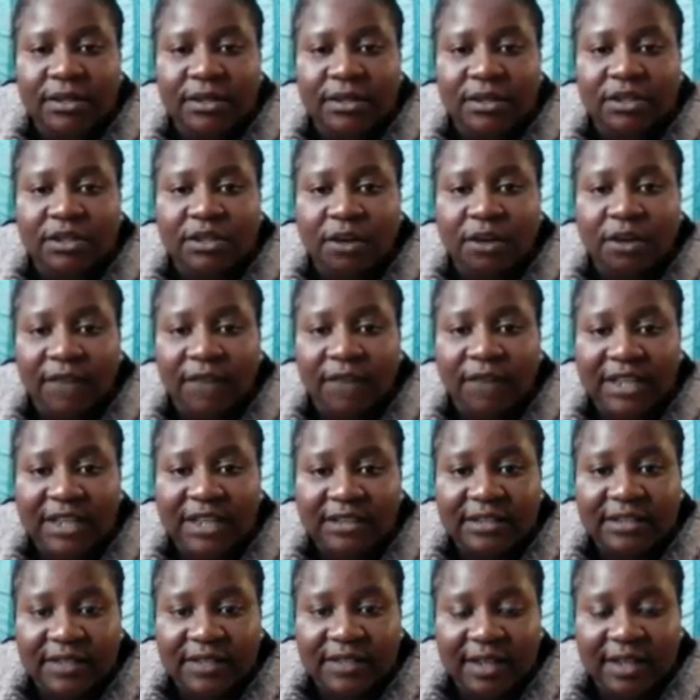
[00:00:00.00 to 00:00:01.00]

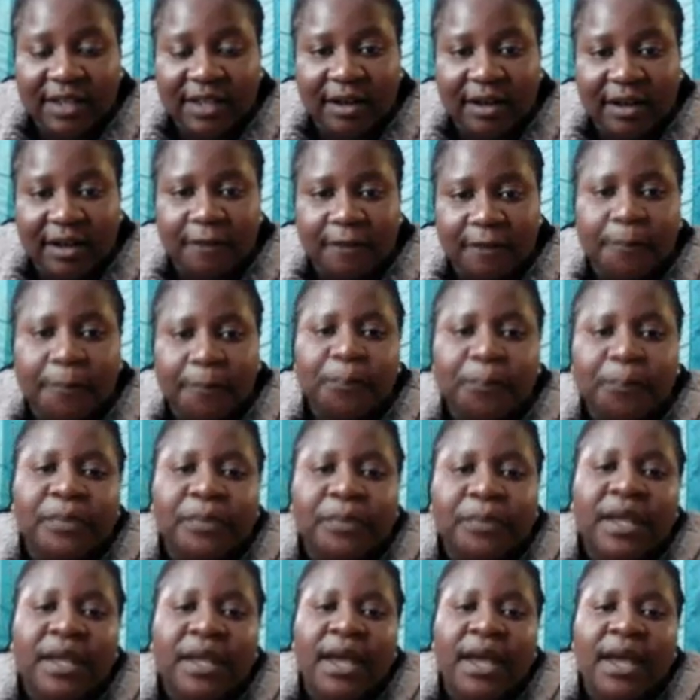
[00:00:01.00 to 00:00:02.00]
convective cell.
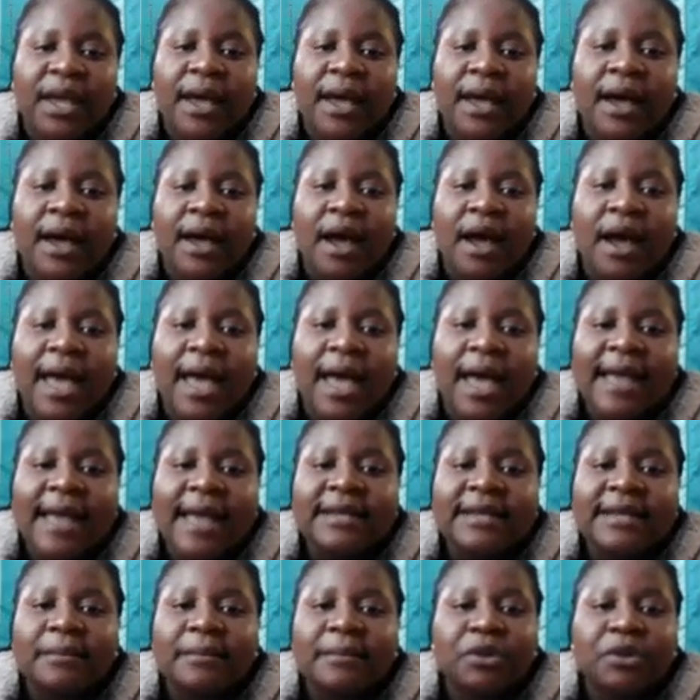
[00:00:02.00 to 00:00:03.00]

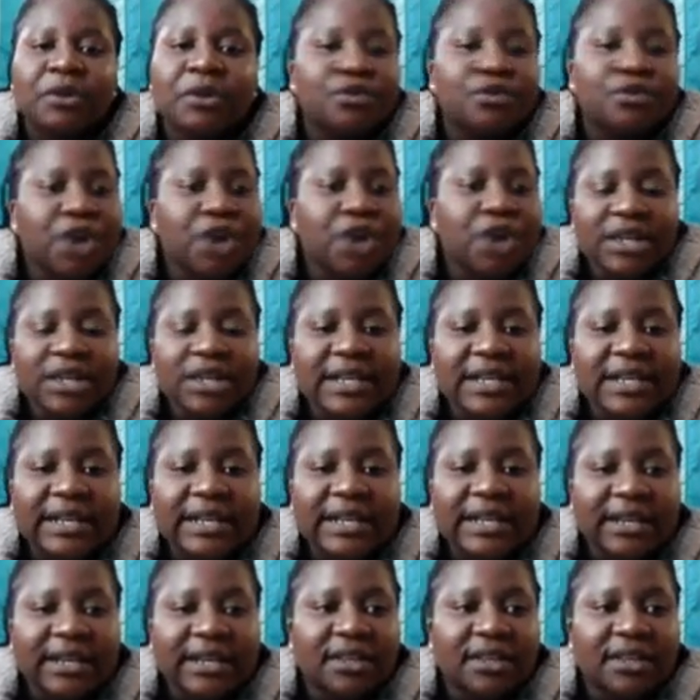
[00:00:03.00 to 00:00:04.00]
And
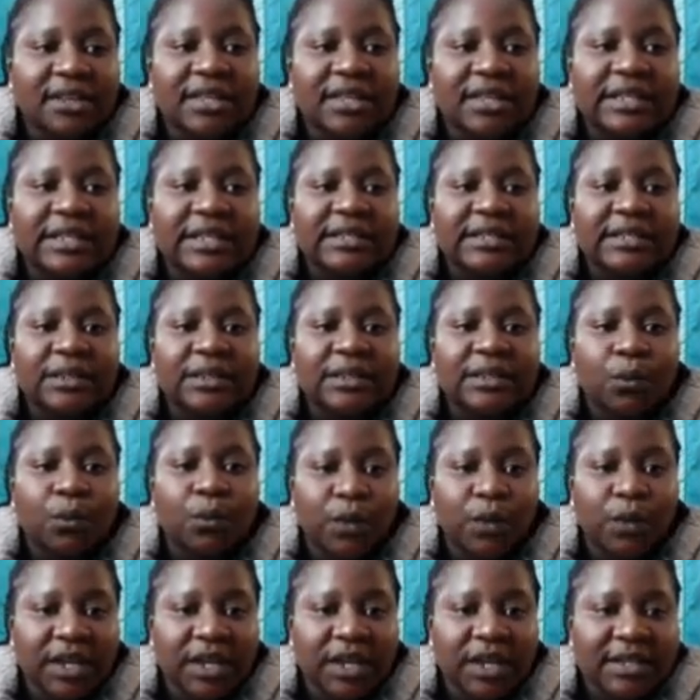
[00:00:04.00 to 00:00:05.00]
periodically, these
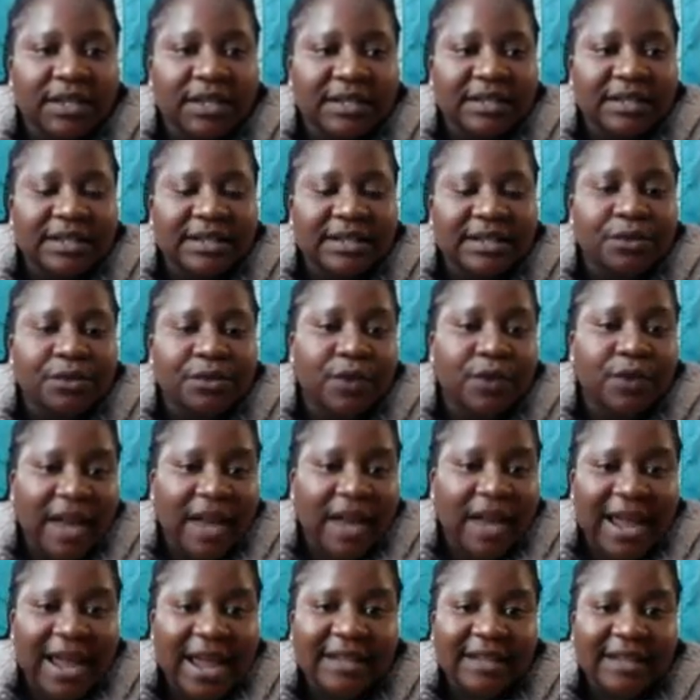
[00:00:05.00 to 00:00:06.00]
winds
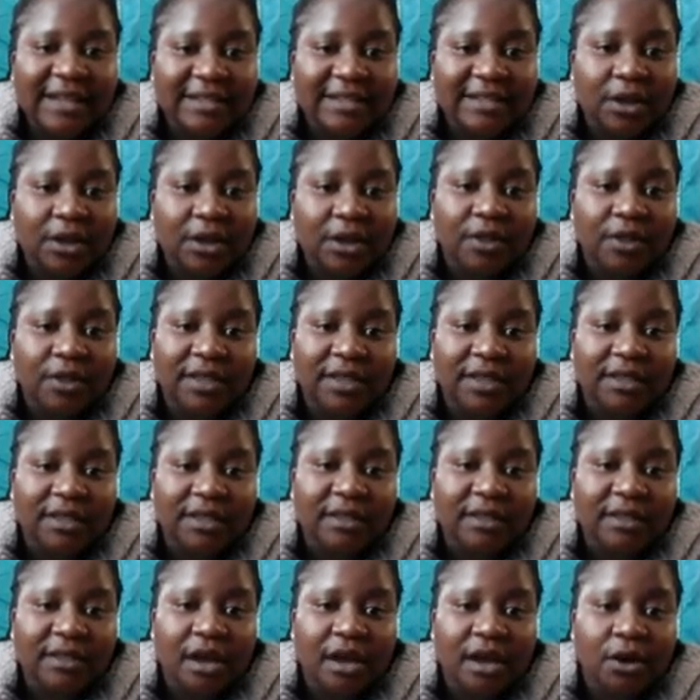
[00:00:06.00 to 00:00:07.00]
relax
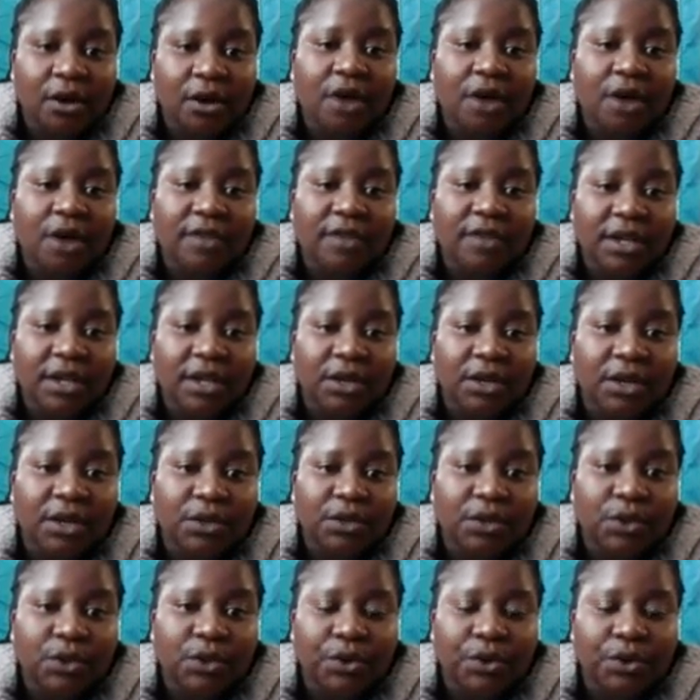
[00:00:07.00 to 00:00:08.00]
along the
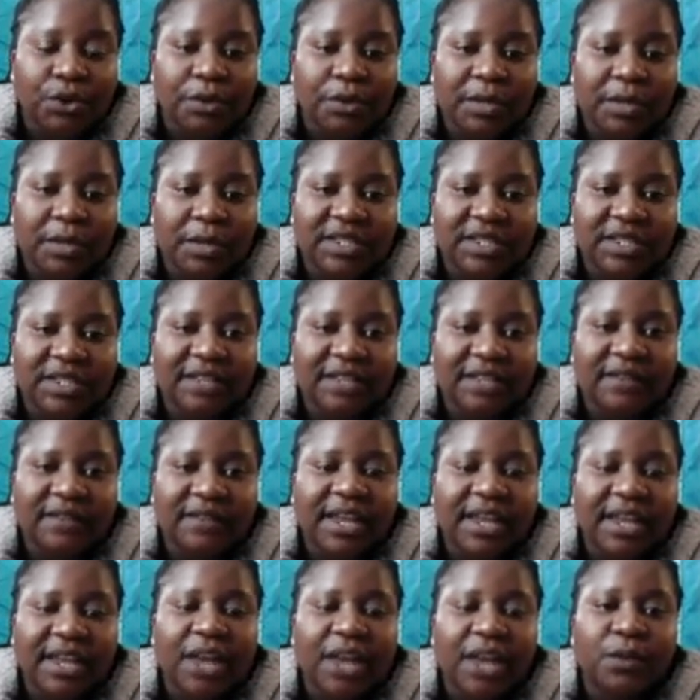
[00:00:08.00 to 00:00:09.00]
equatorial
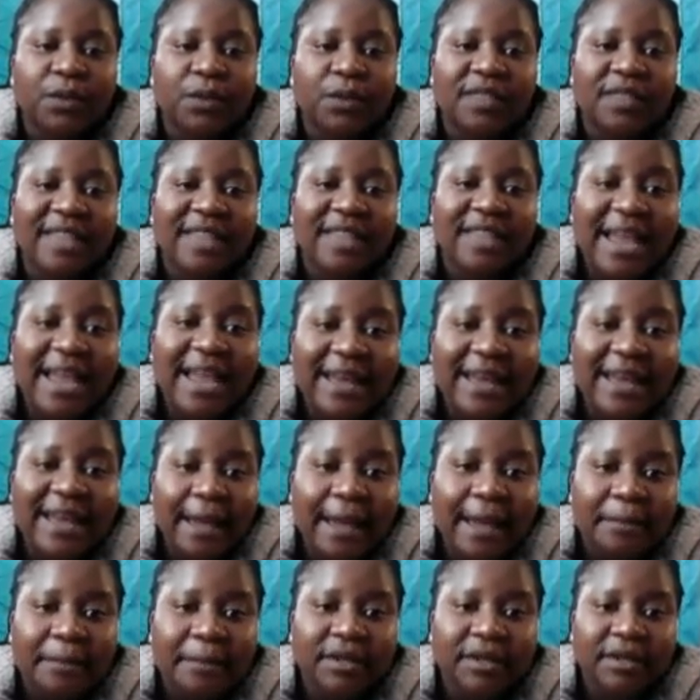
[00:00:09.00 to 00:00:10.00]
Pacific. And when that
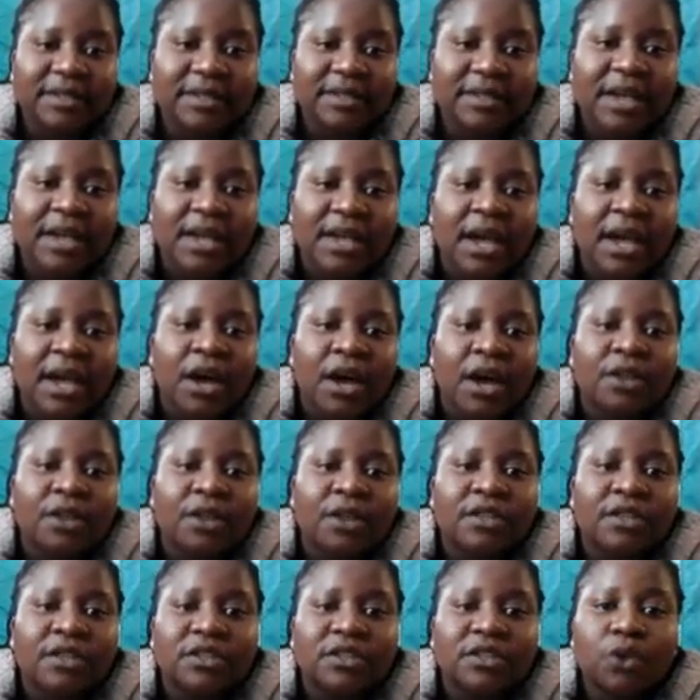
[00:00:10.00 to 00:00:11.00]
happens,
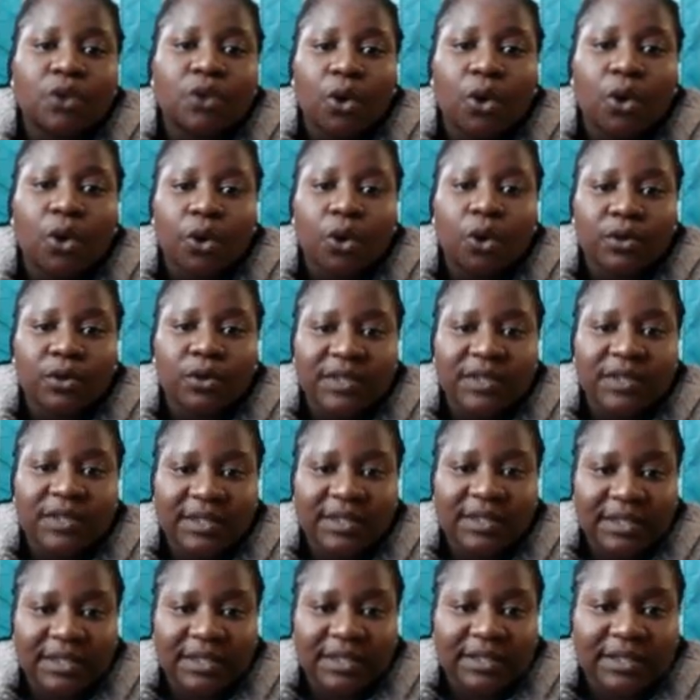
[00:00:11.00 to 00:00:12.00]
this whole
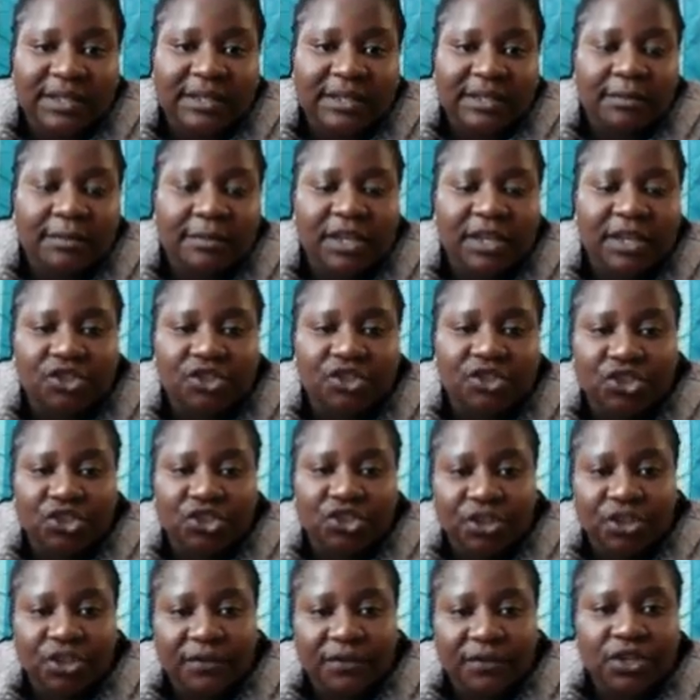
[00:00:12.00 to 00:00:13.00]
system is
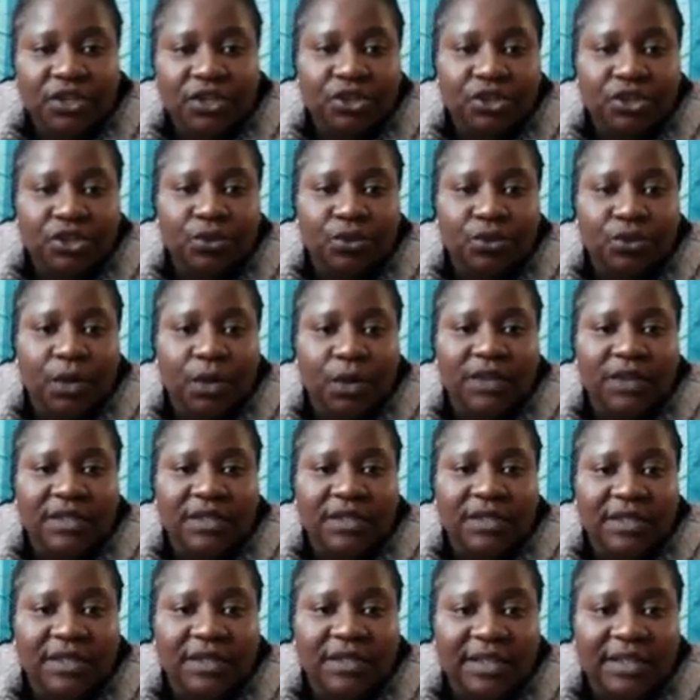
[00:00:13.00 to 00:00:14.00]
shifted towards
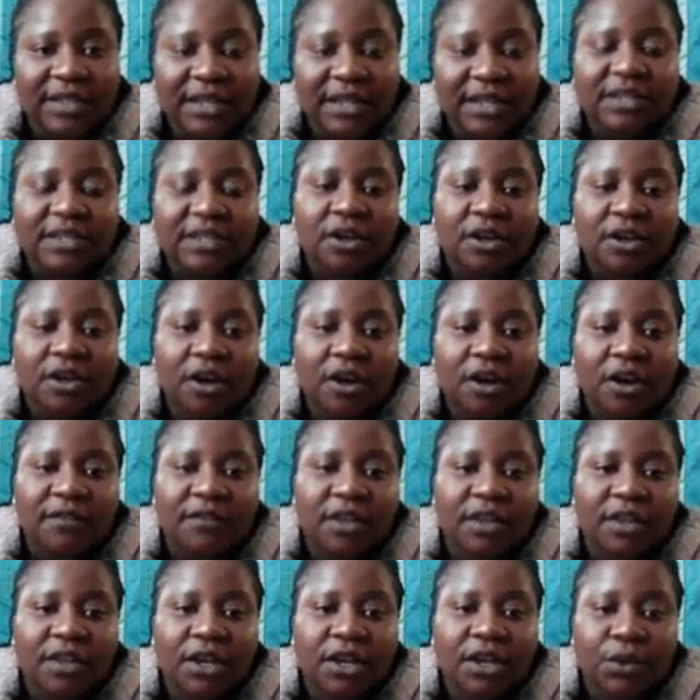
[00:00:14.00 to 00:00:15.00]
the center of
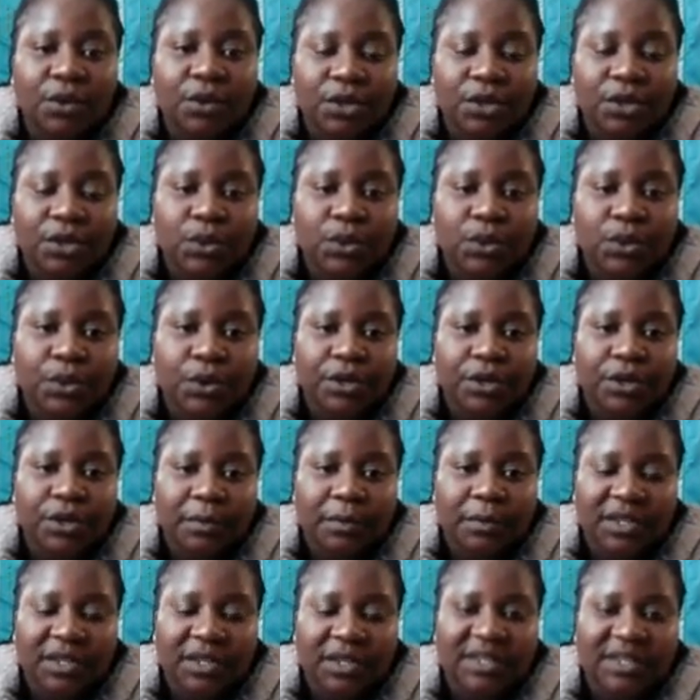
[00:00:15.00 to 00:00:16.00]
the equatorial
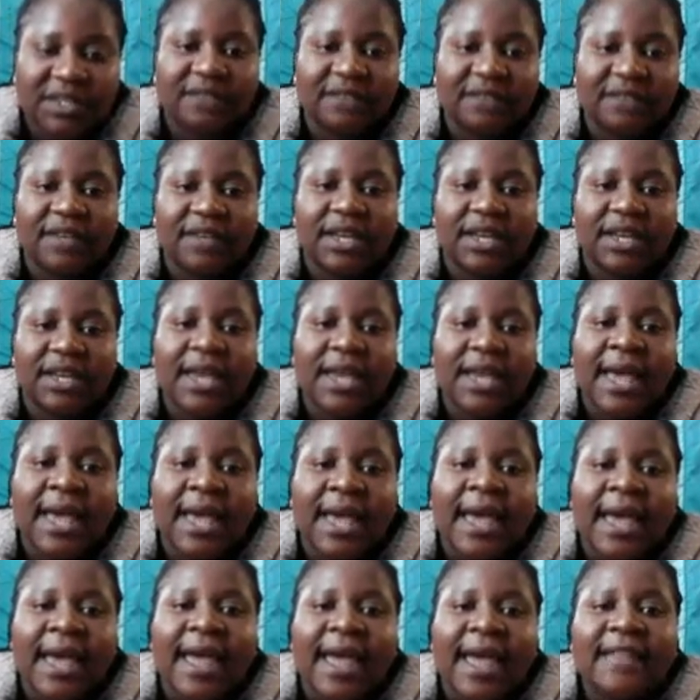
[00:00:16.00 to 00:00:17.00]
Pacific.
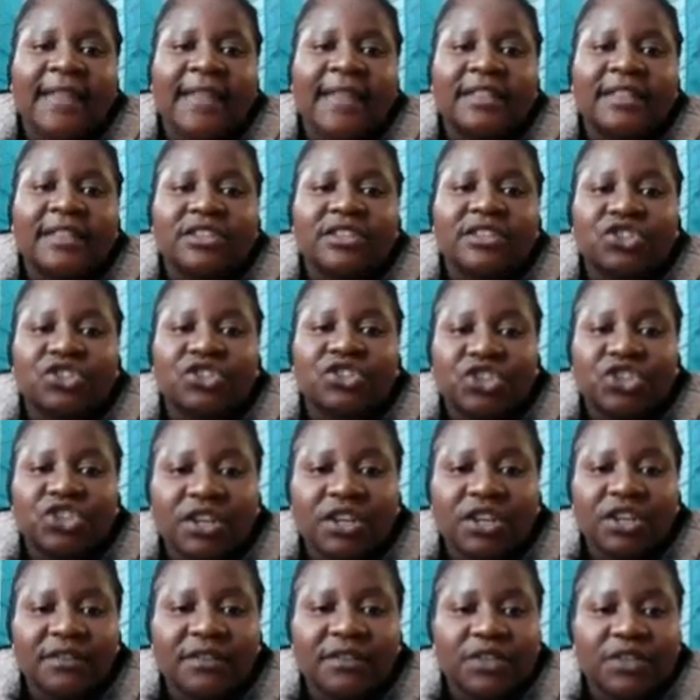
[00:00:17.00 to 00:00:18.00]
And this
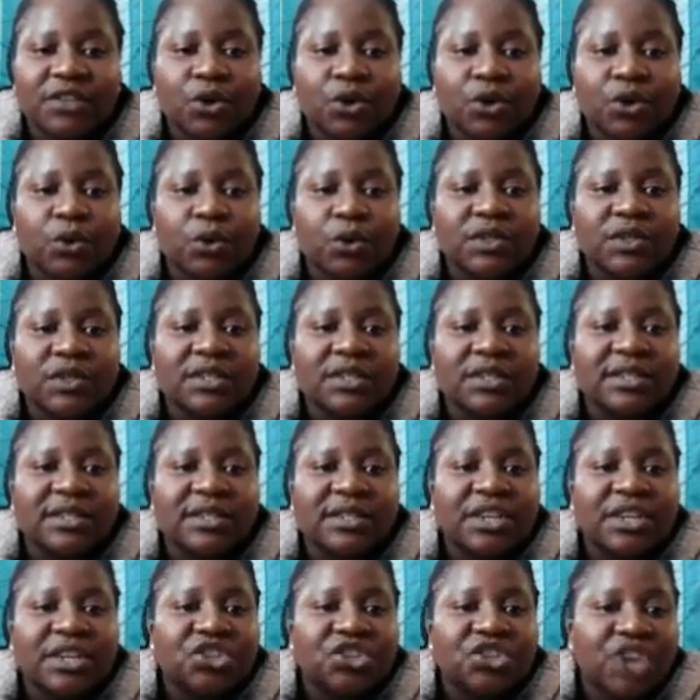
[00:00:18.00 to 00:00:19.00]
shift causes
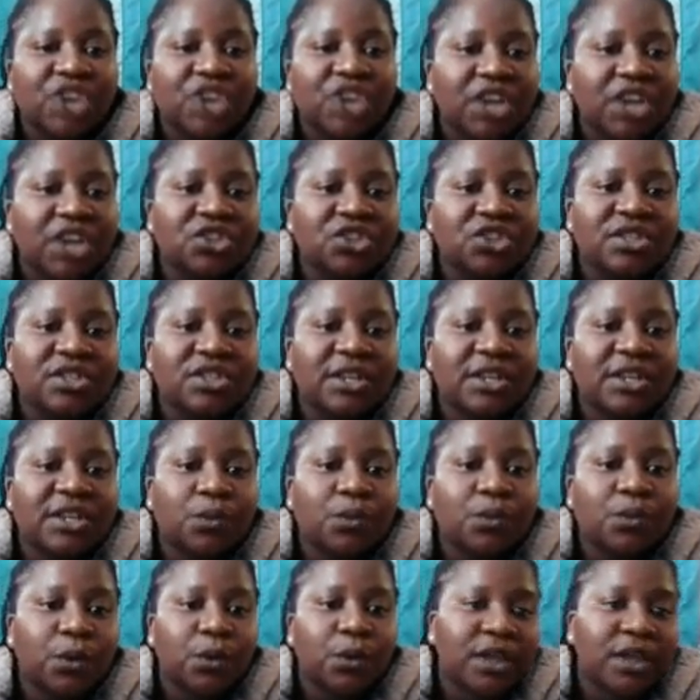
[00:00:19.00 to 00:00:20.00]
changes
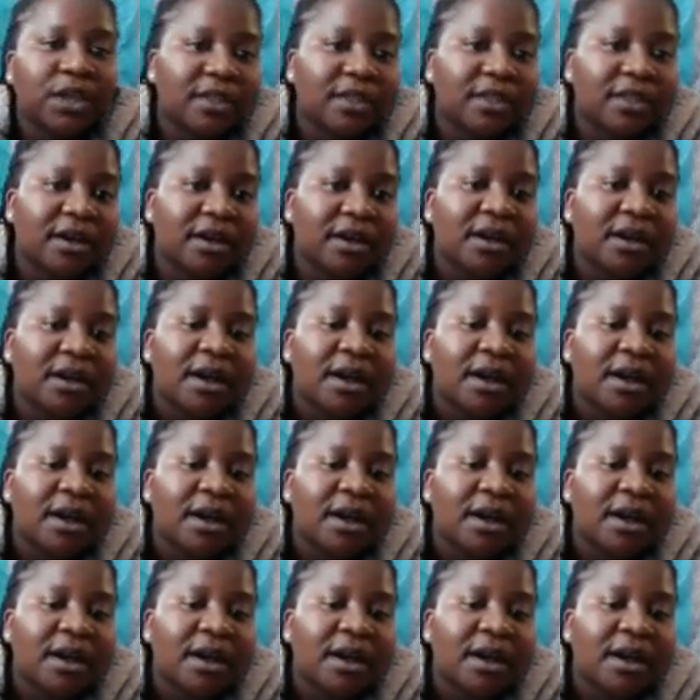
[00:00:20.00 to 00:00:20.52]
in weather